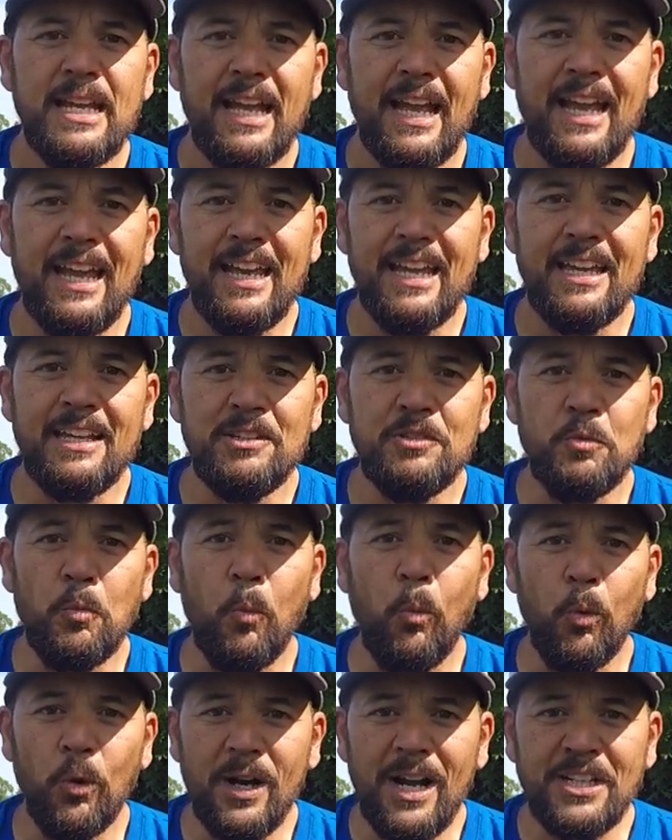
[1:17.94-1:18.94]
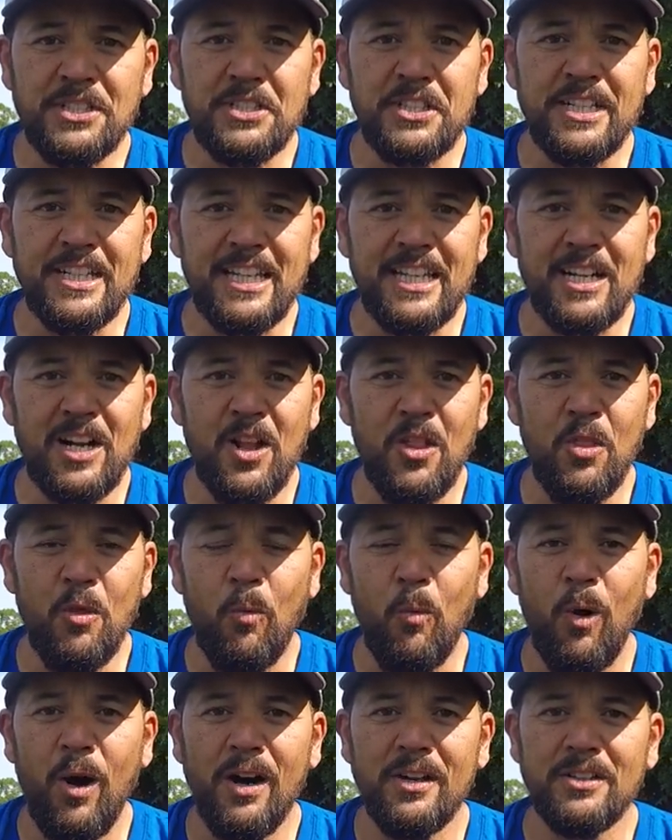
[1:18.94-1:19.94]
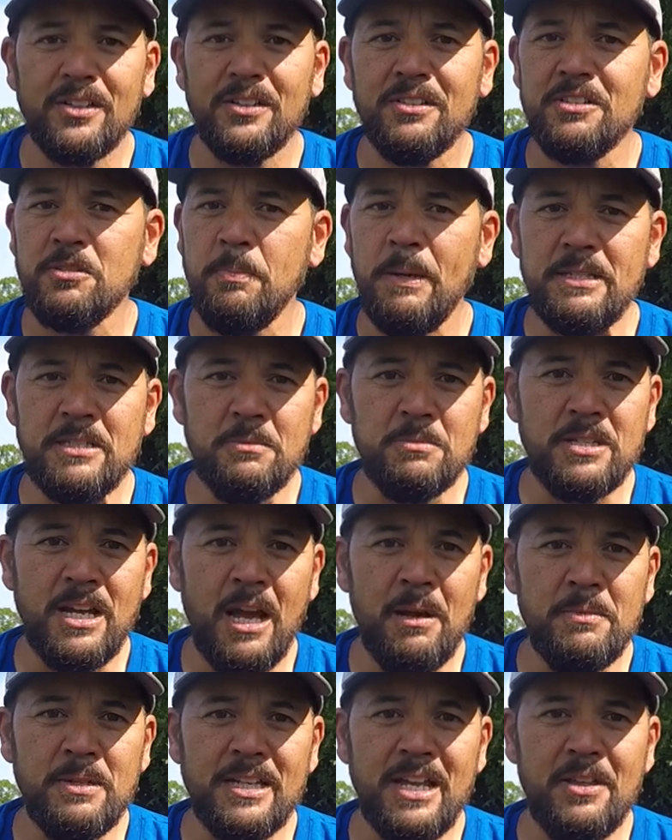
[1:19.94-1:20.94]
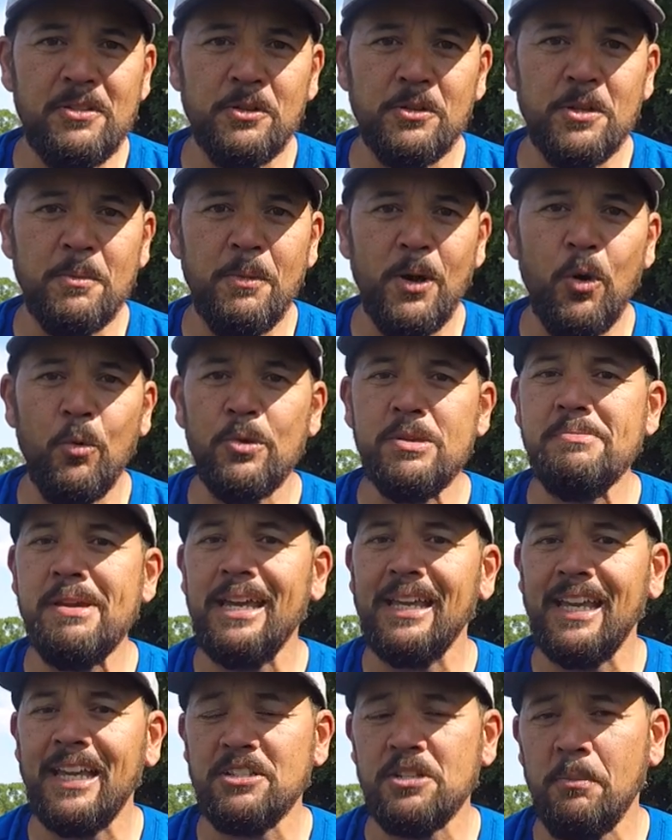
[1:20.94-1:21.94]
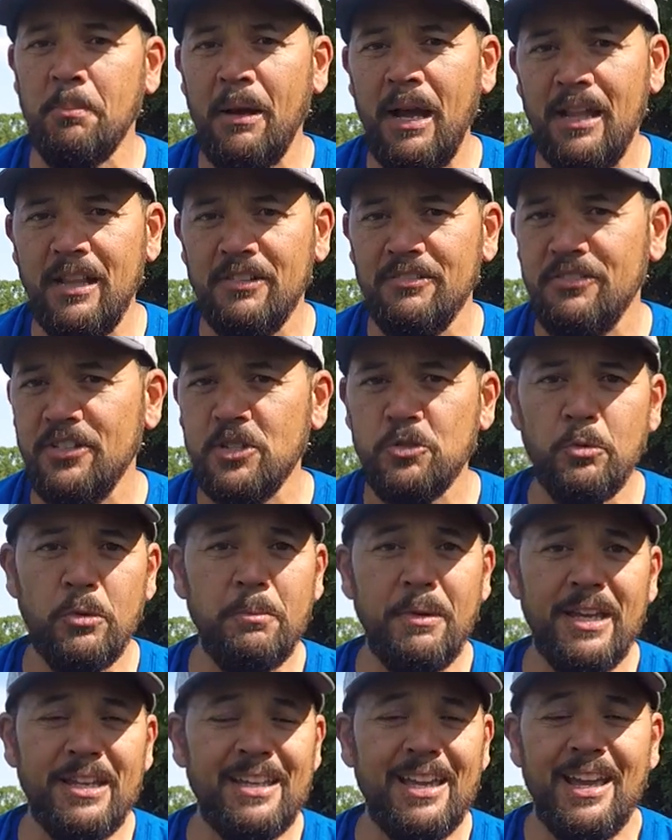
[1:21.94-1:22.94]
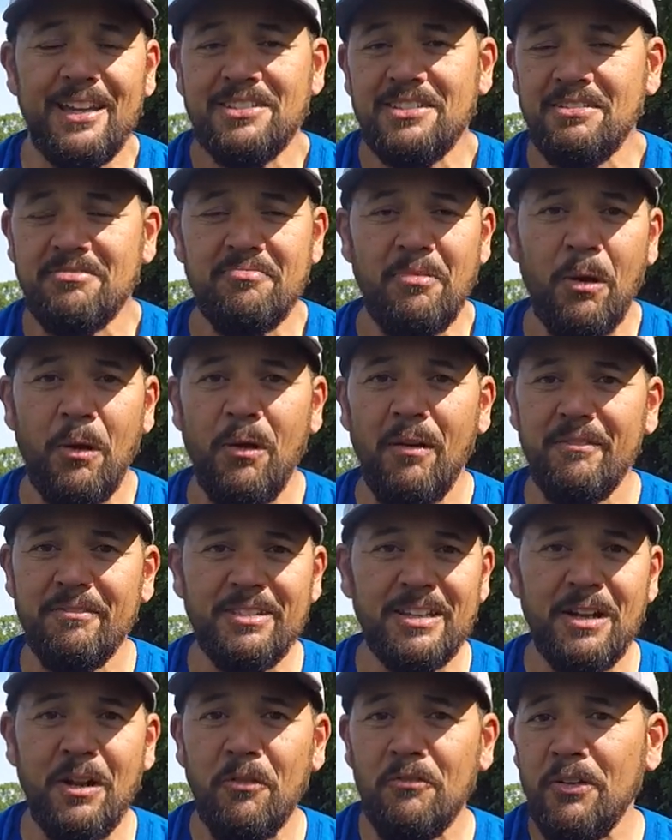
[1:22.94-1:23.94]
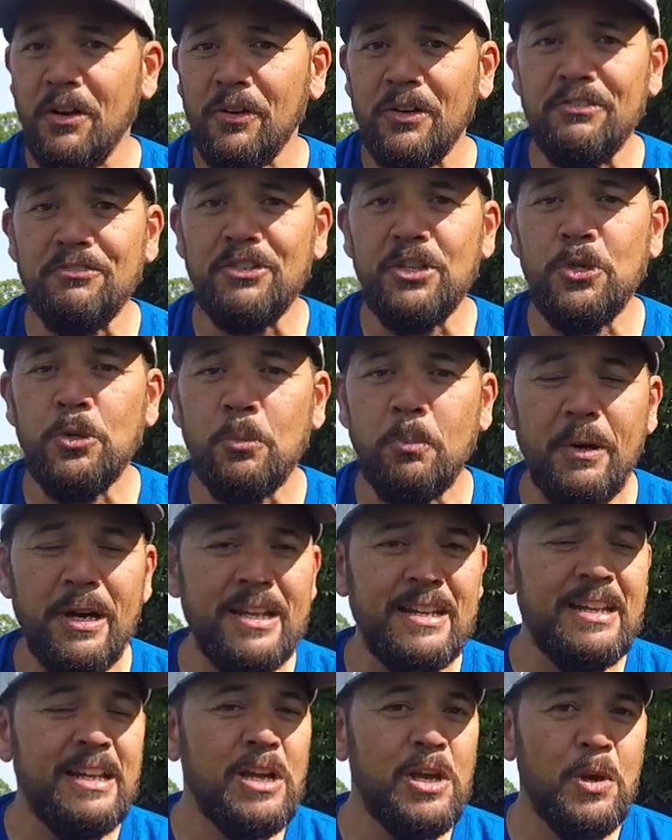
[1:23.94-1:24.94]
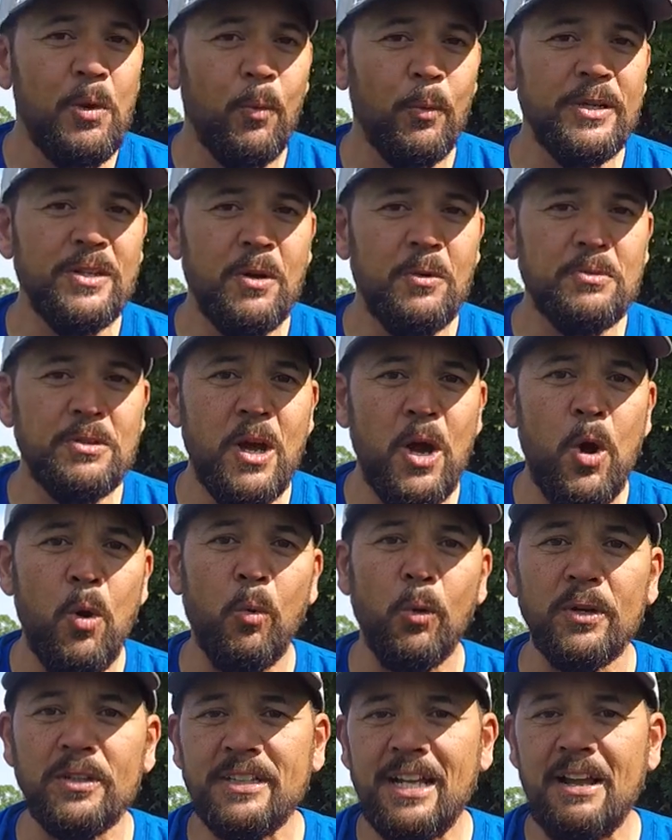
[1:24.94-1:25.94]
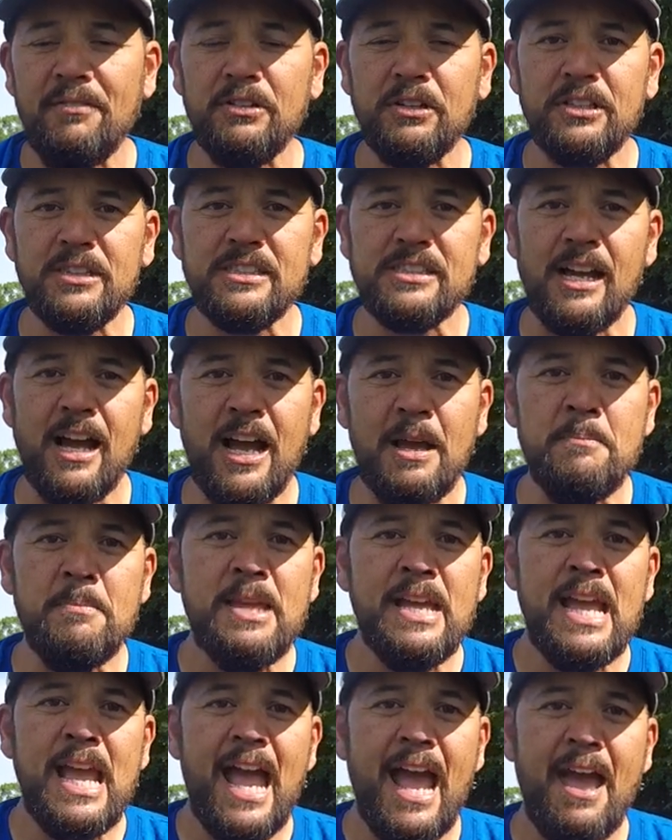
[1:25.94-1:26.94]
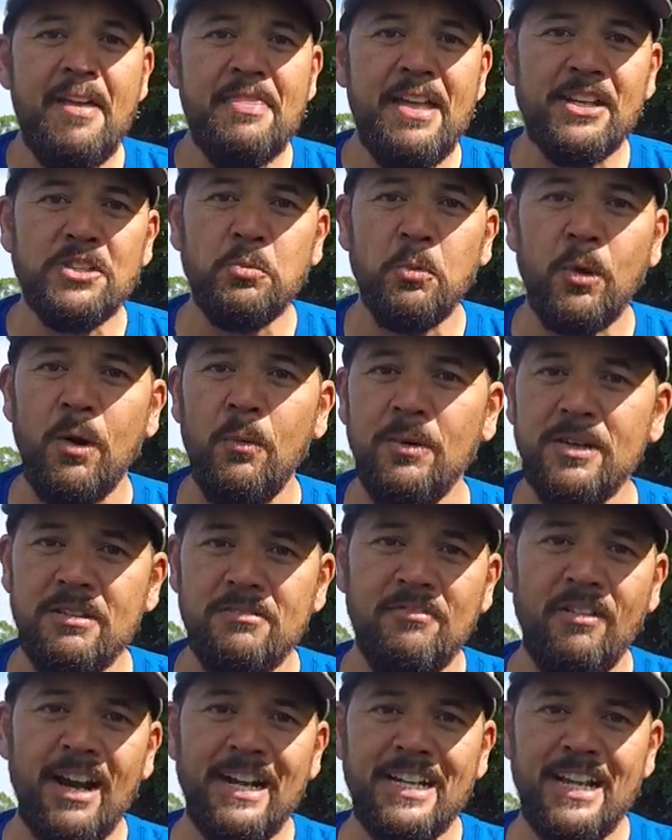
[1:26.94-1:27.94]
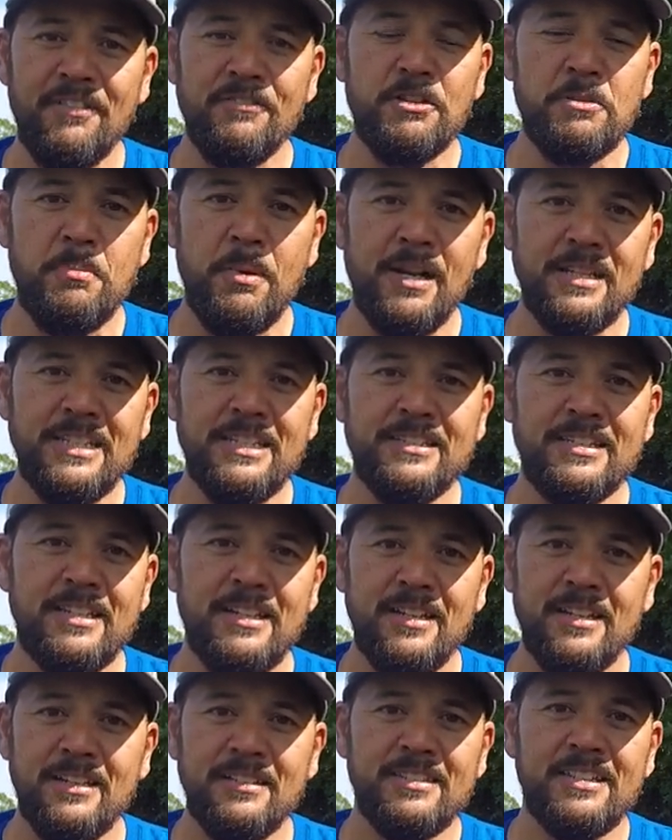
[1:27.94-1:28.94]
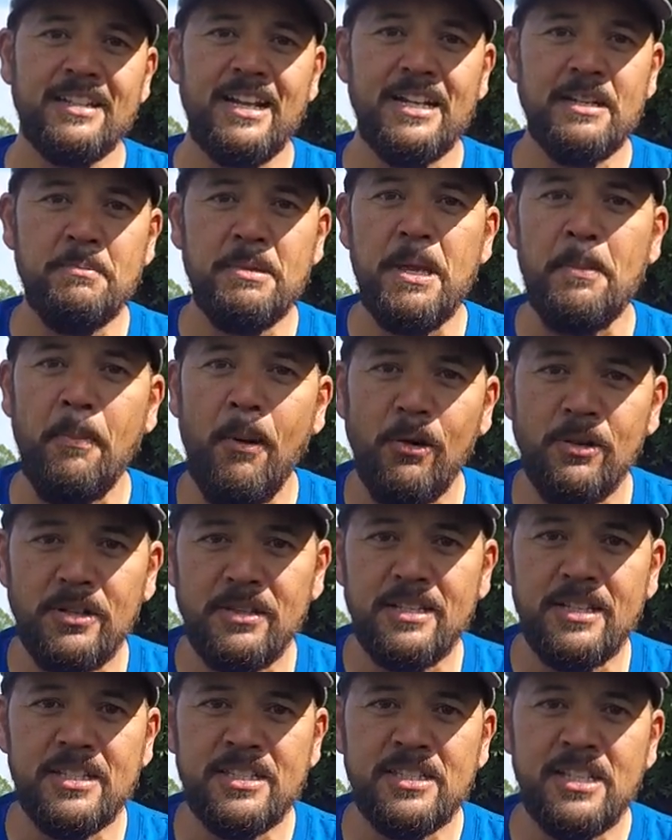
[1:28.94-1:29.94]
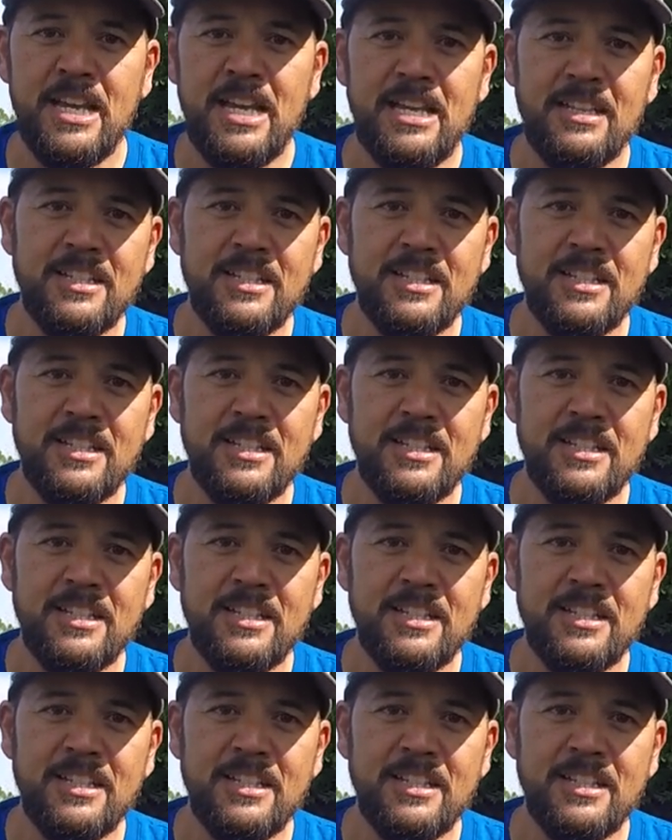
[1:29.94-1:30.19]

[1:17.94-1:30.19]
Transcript: And we're actually going to get on the water, spend some time together in the boat. We may catch a pile of fish. We may catch, you know, very few, but we don't know. We're going to have a good time, and that's where I want to invite everybody to, to kind of be a part of this.